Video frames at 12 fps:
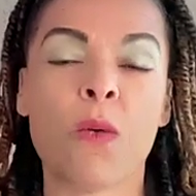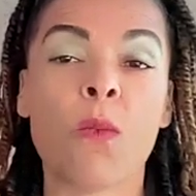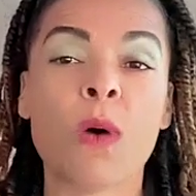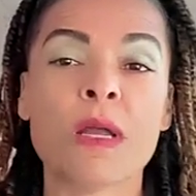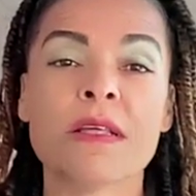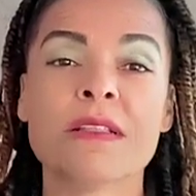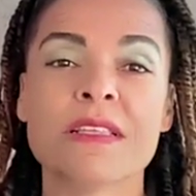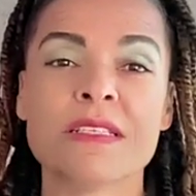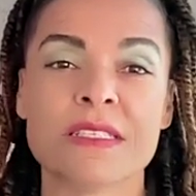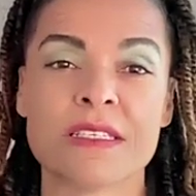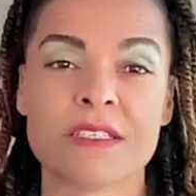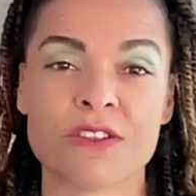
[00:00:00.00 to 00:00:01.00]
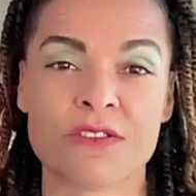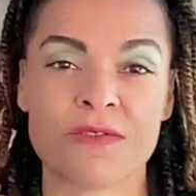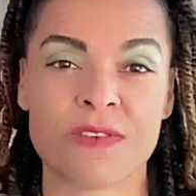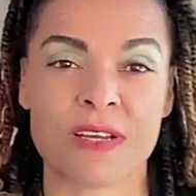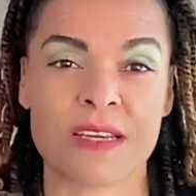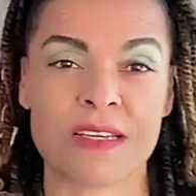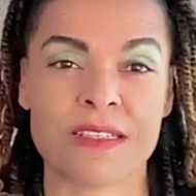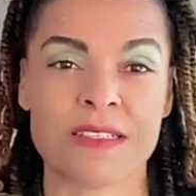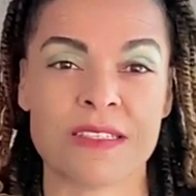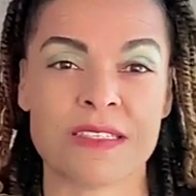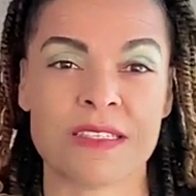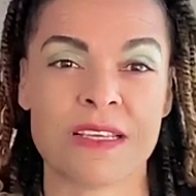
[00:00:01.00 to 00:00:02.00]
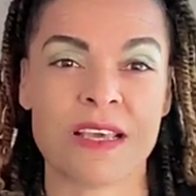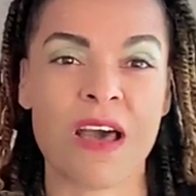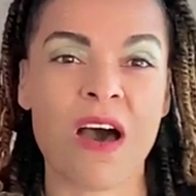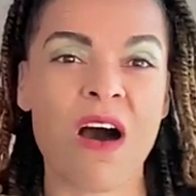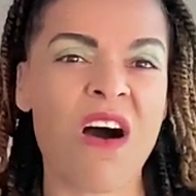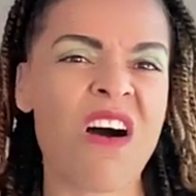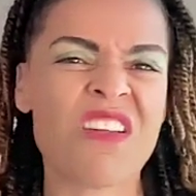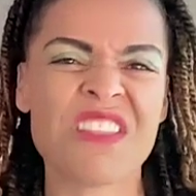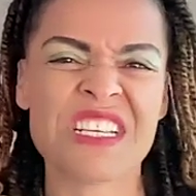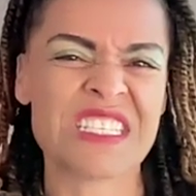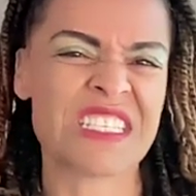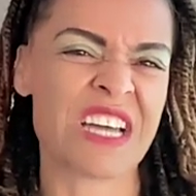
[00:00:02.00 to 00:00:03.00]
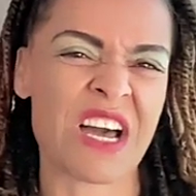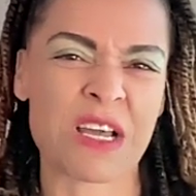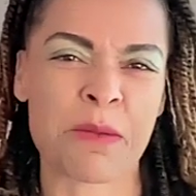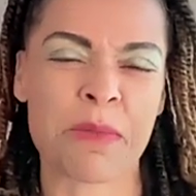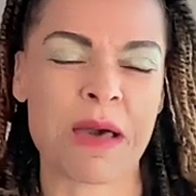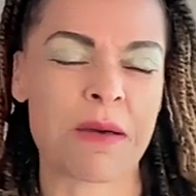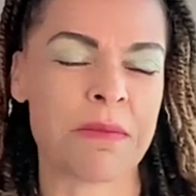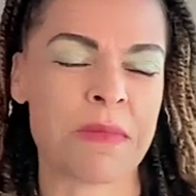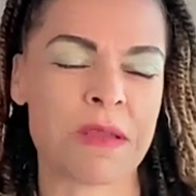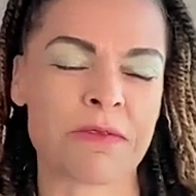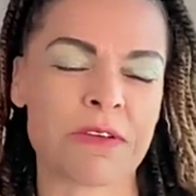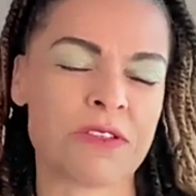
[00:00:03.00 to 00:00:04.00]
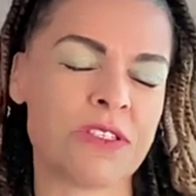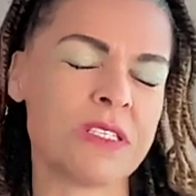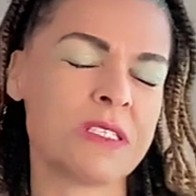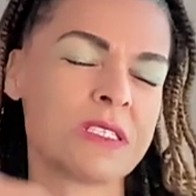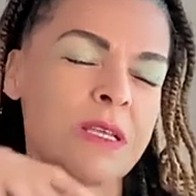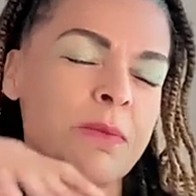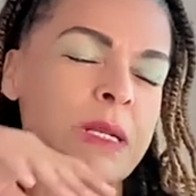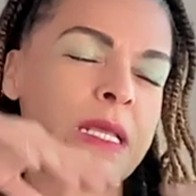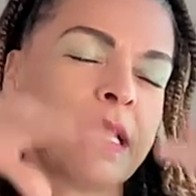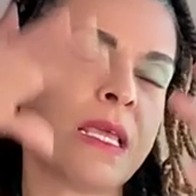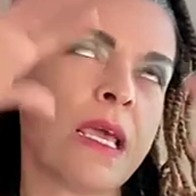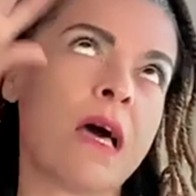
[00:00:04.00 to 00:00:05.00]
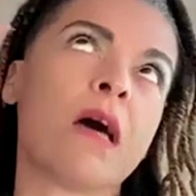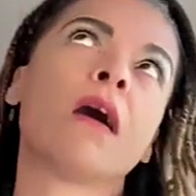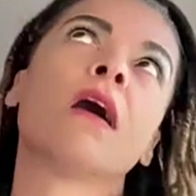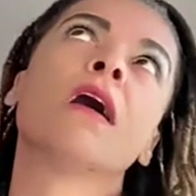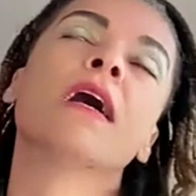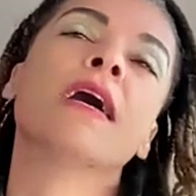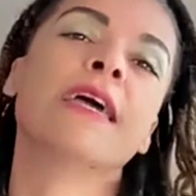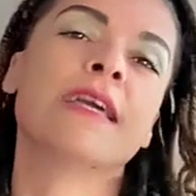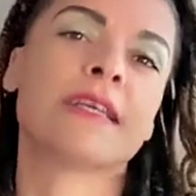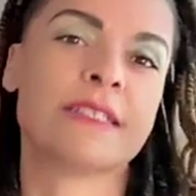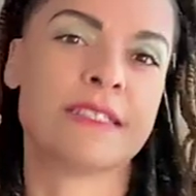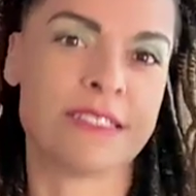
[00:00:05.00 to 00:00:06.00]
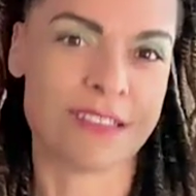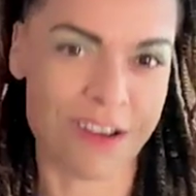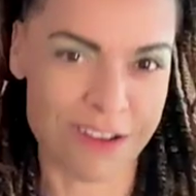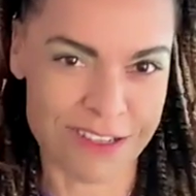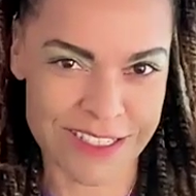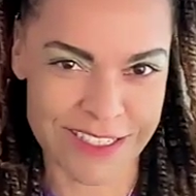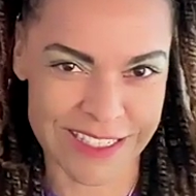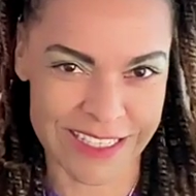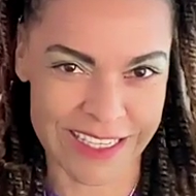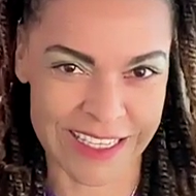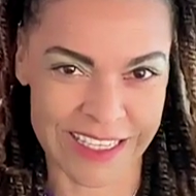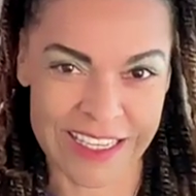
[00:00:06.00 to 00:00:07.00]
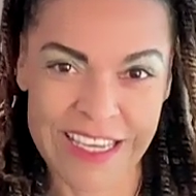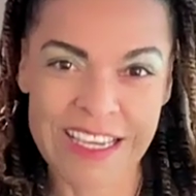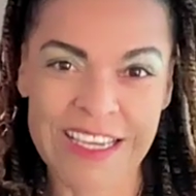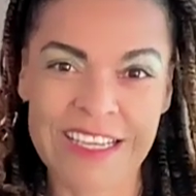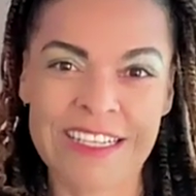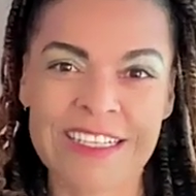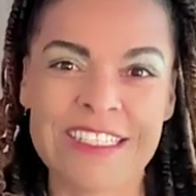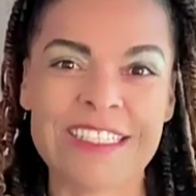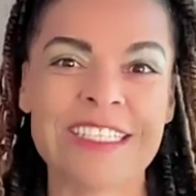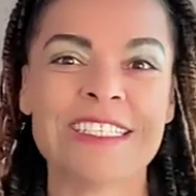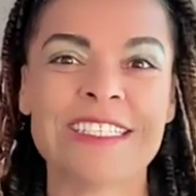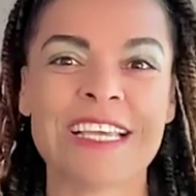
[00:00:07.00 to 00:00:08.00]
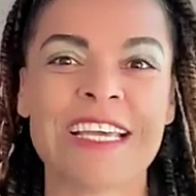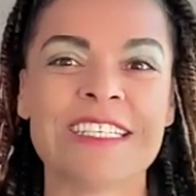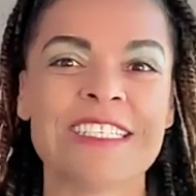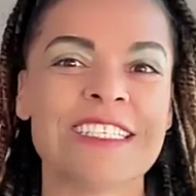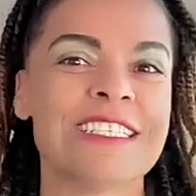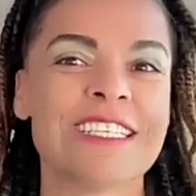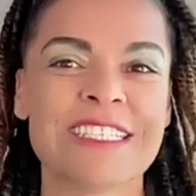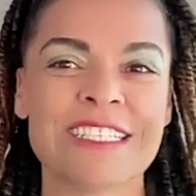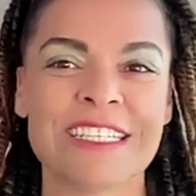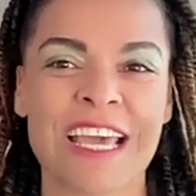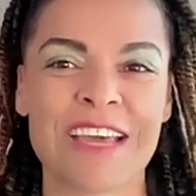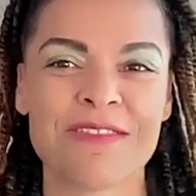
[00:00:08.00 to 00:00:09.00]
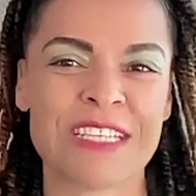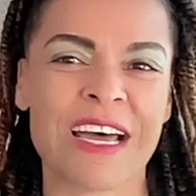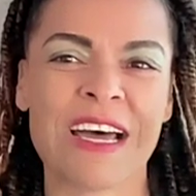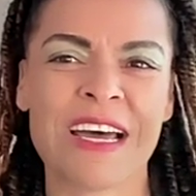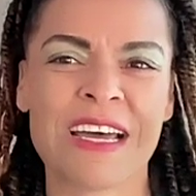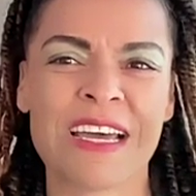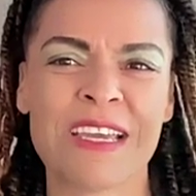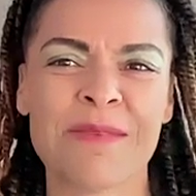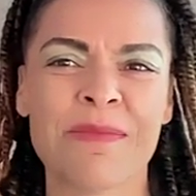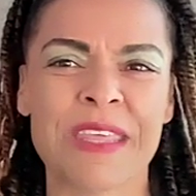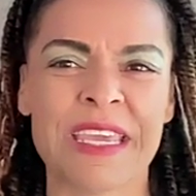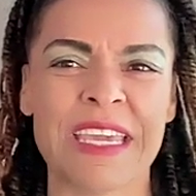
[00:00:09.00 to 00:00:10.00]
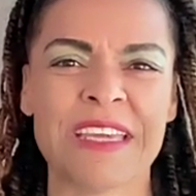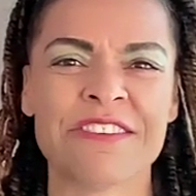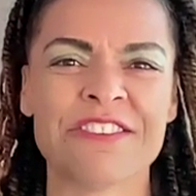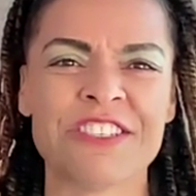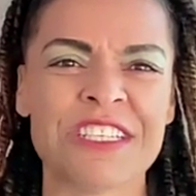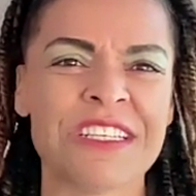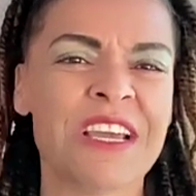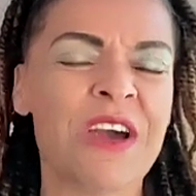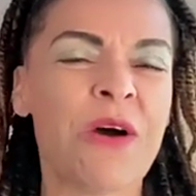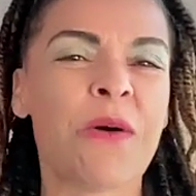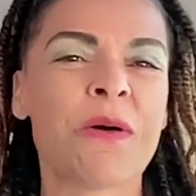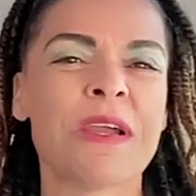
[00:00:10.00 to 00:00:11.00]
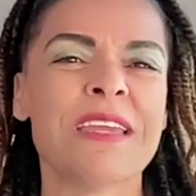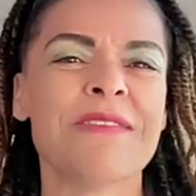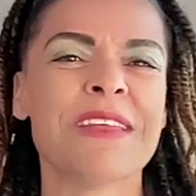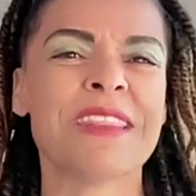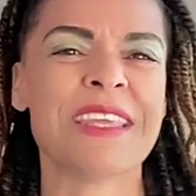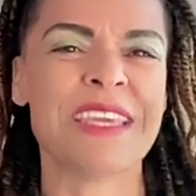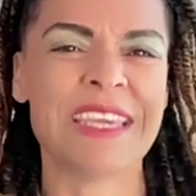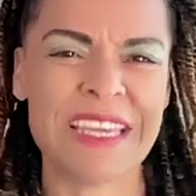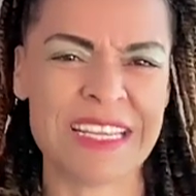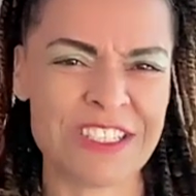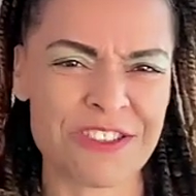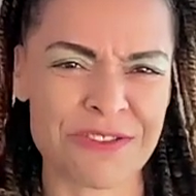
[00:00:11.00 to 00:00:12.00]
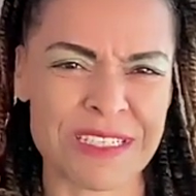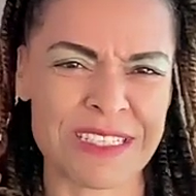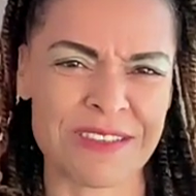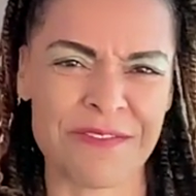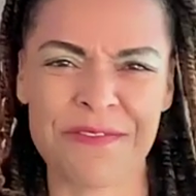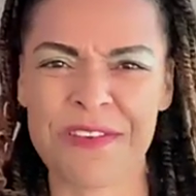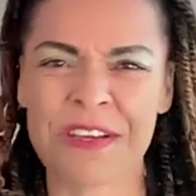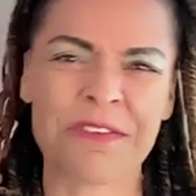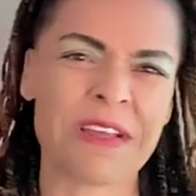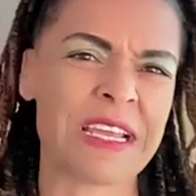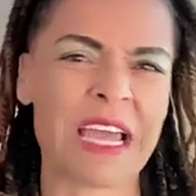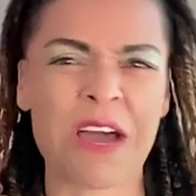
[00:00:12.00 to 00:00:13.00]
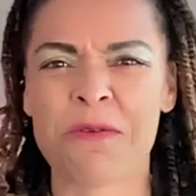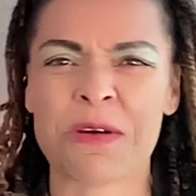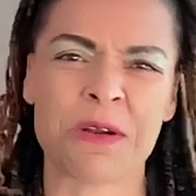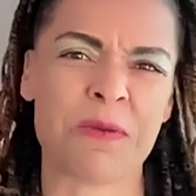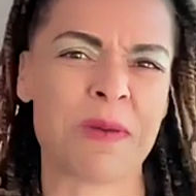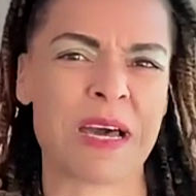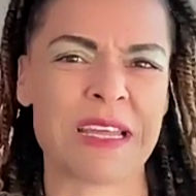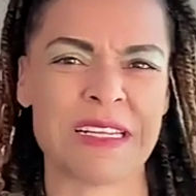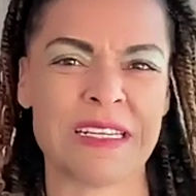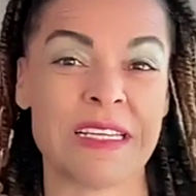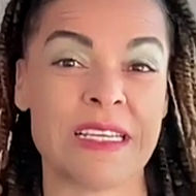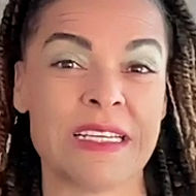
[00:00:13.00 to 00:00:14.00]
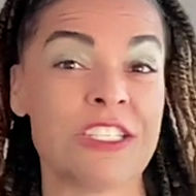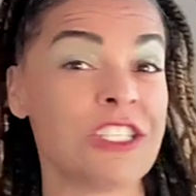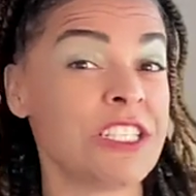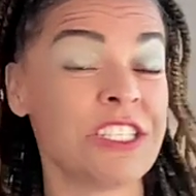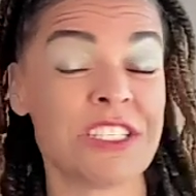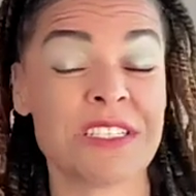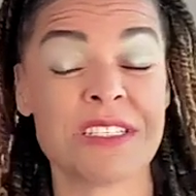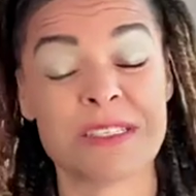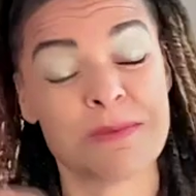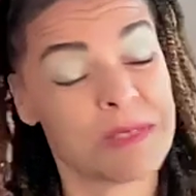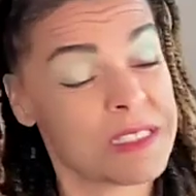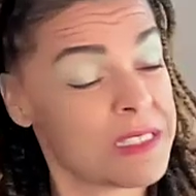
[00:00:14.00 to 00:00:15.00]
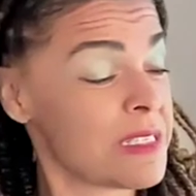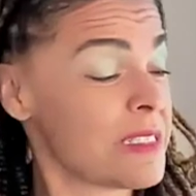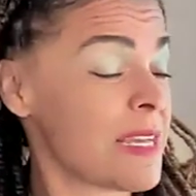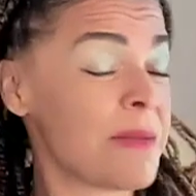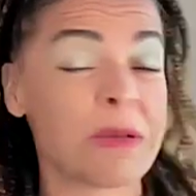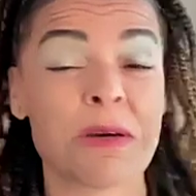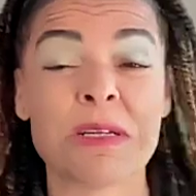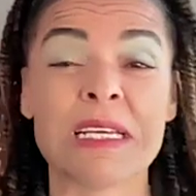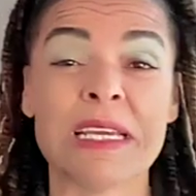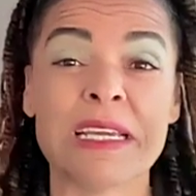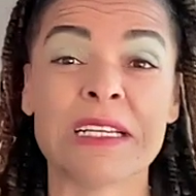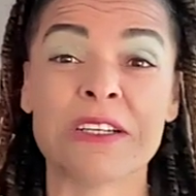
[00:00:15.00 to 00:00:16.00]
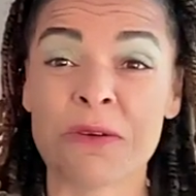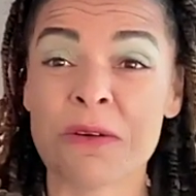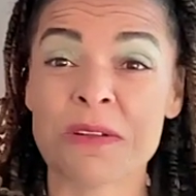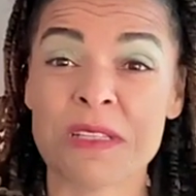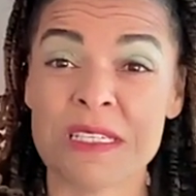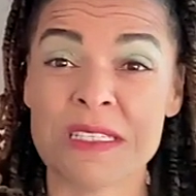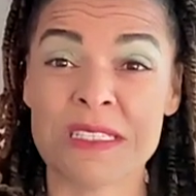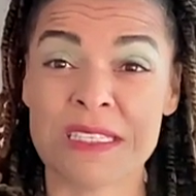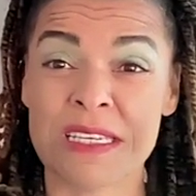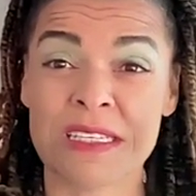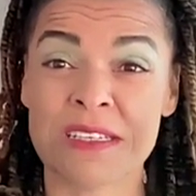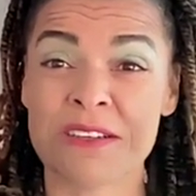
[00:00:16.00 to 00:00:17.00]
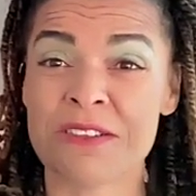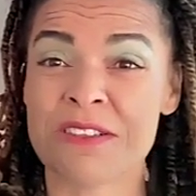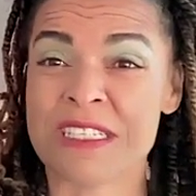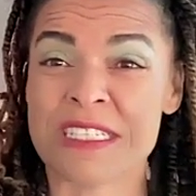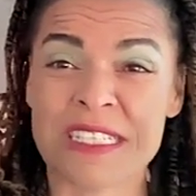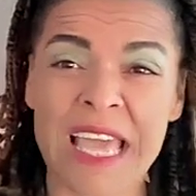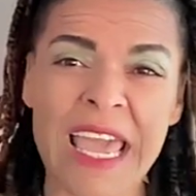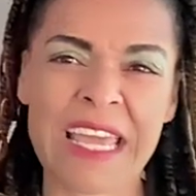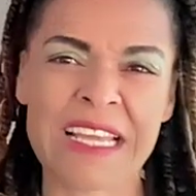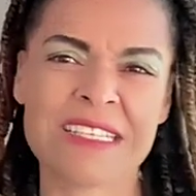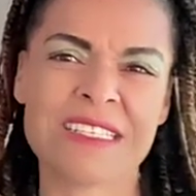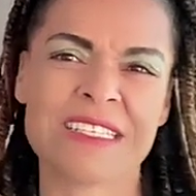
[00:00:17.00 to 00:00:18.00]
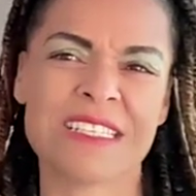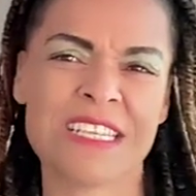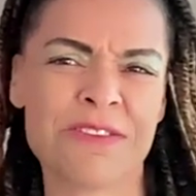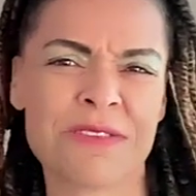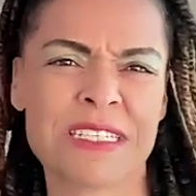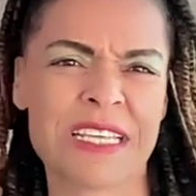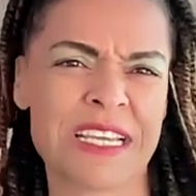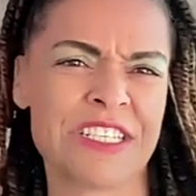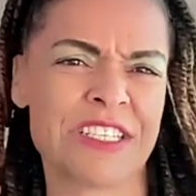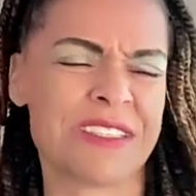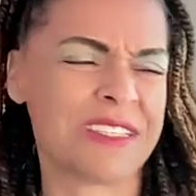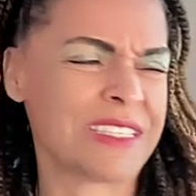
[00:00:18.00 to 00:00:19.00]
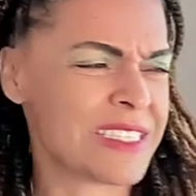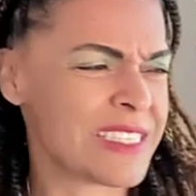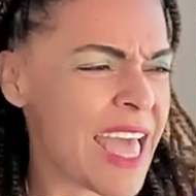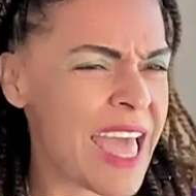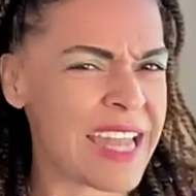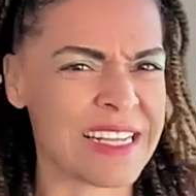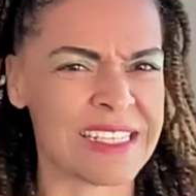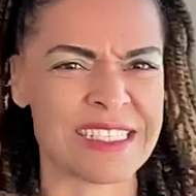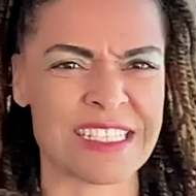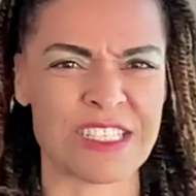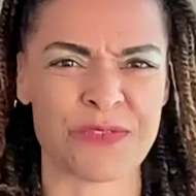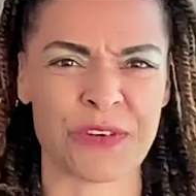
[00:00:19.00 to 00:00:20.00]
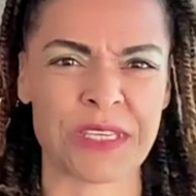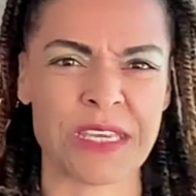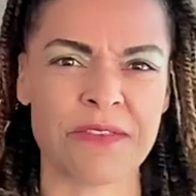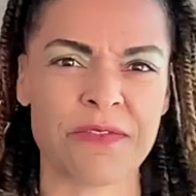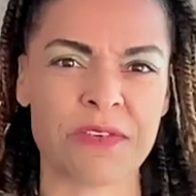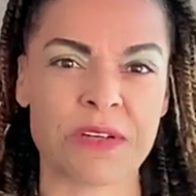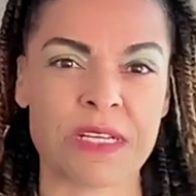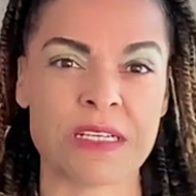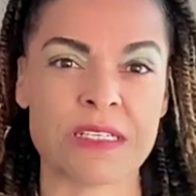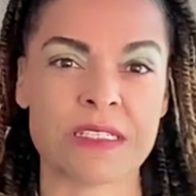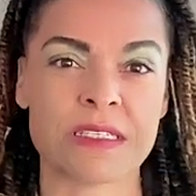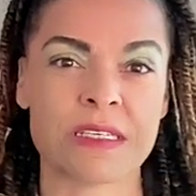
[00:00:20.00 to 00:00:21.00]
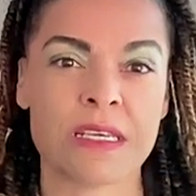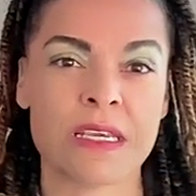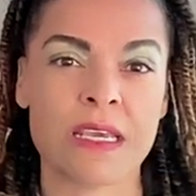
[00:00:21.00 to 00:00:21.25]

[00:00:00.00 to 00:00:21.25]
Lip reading: One of the sisters finds all this talk about minerals just completely exhausting. She says she doesn't have time, the energy, or even the interest in figuring out what her body needs. She just simply says, I'm going to ignore these signals, these aches, this irritation, this sadness, this forgetfulness,